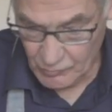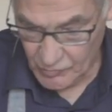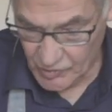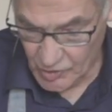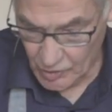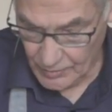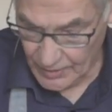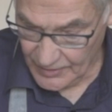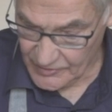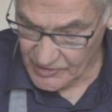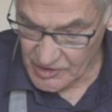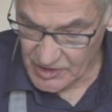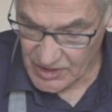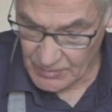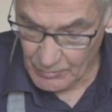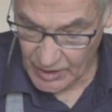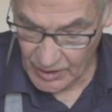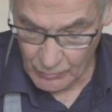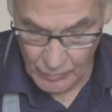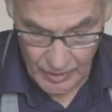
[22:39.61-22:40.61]
This is
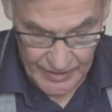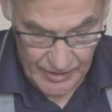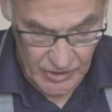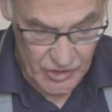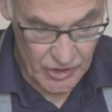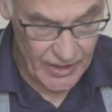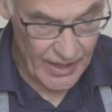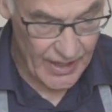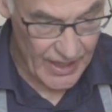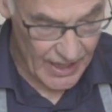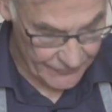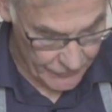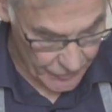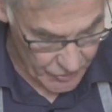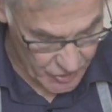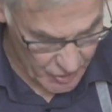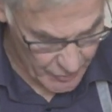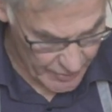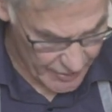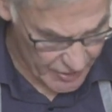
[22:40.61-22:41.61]
about 1.5 inches or
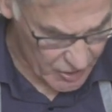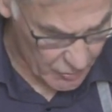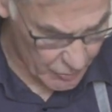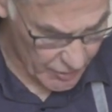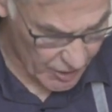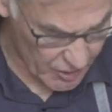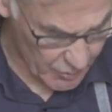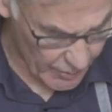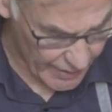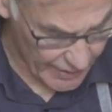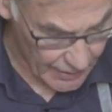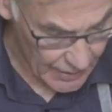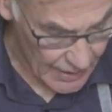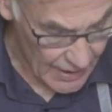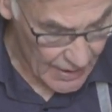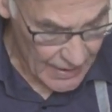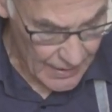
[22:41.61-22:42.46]
2 inch, works well.